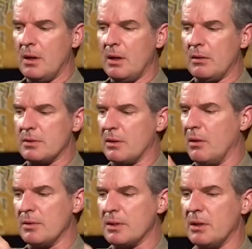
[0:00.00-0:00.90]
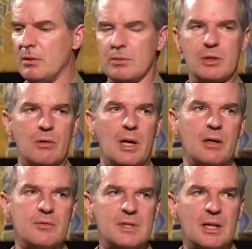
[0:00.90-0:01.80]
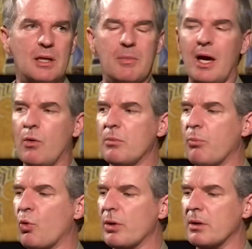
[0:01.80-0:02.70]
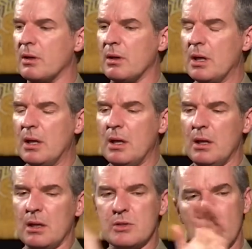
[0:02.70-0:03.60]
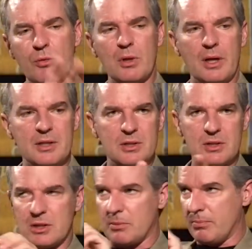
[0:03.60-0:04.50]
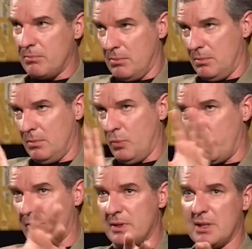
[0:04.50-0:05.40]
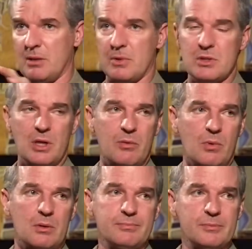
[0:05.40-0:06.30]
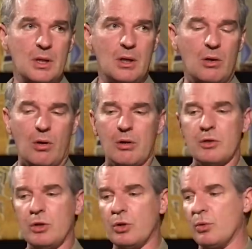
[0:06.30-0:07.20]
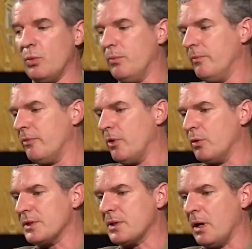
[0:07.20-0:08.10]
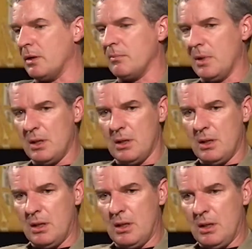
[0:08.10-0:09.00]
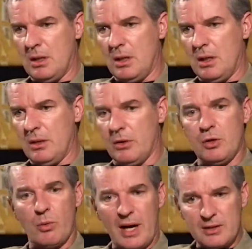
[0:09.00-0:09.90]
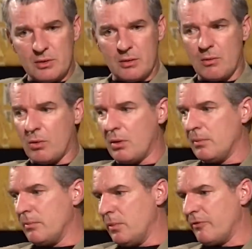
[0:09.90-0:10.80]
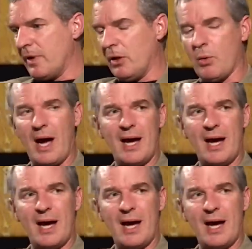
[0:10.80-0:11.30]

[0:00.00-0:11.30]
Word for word: there's always a huge creative team. How important is your relationship with the team in general? Or do you focus on the director or your fellow